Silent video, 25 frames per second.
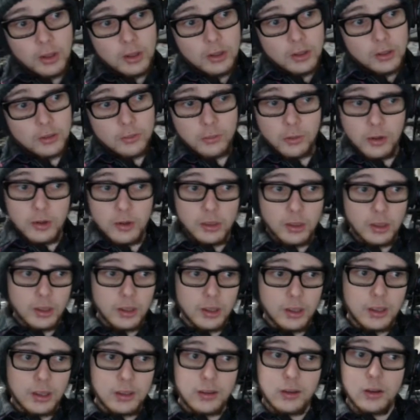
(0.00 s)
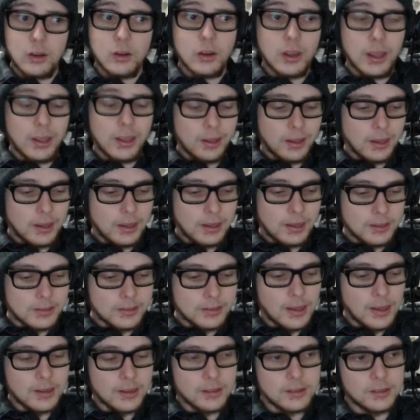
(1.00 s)
for either
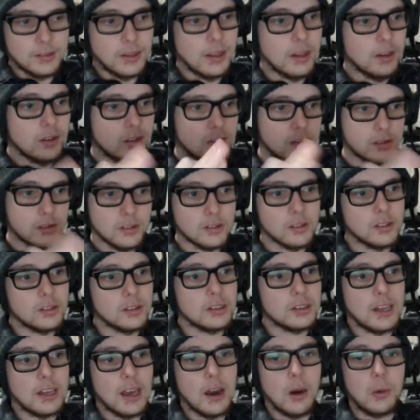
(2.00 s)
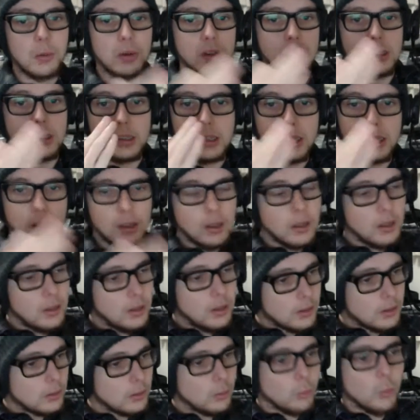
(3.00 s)
assassination, scouting,
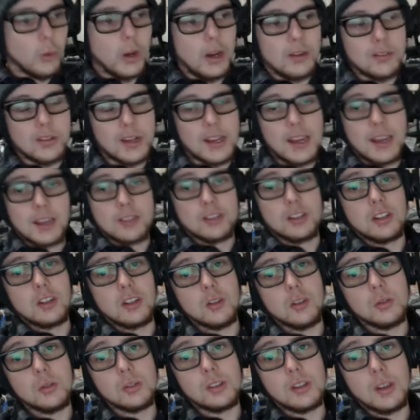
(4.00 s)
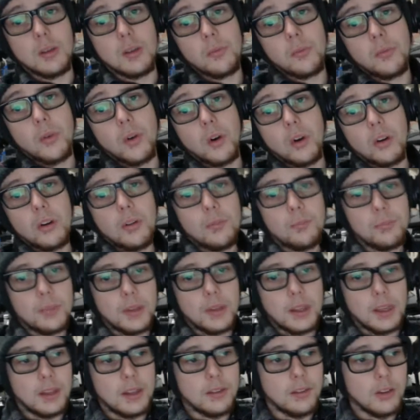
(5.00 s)
whatever he has to use them for,
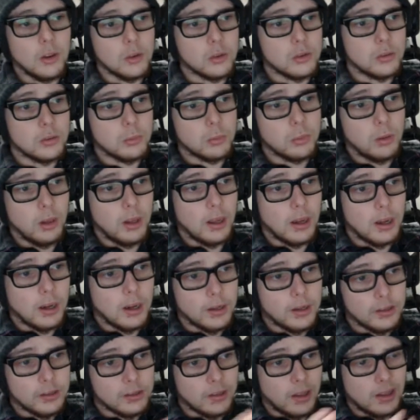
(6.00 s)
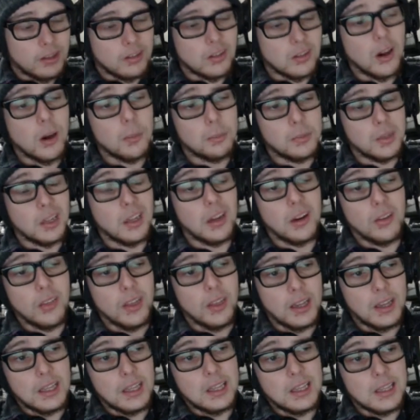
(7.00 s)
and those are his like top tier
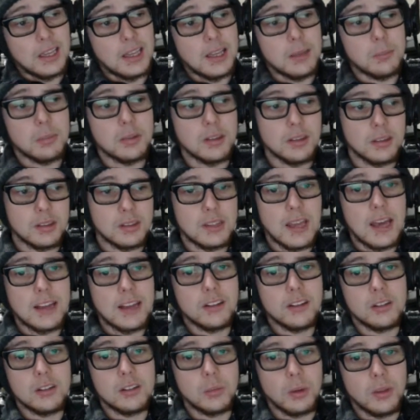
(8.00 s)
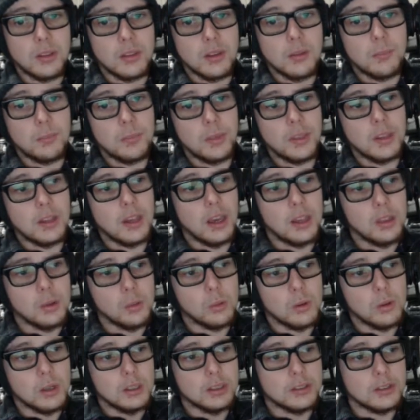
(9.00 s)
that he keeps in status with him. The other
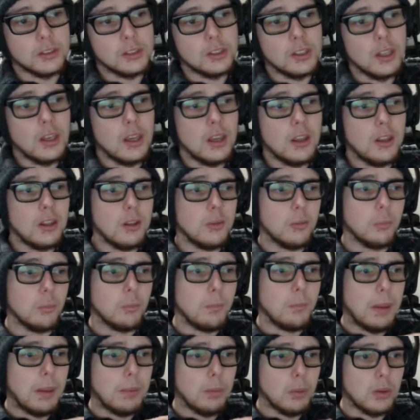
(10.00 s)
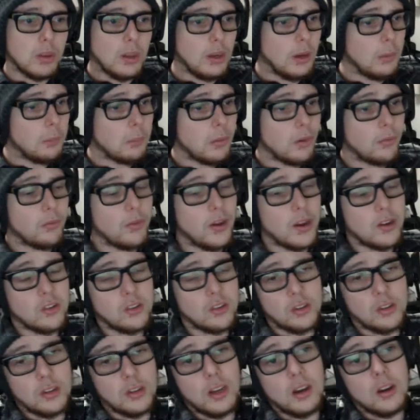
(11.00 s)
ones, maybe with an
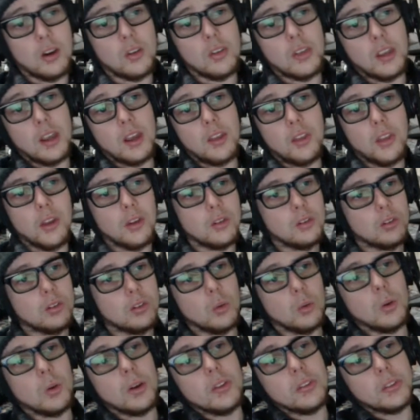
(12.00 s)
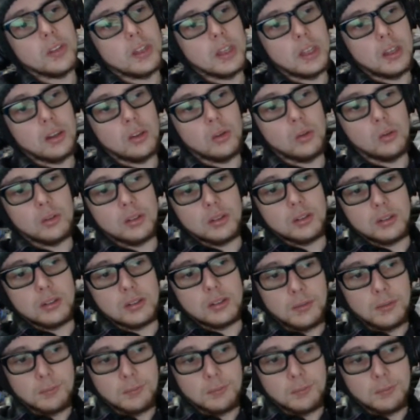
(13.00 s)
imperfection here and there, those are the ones that he uses,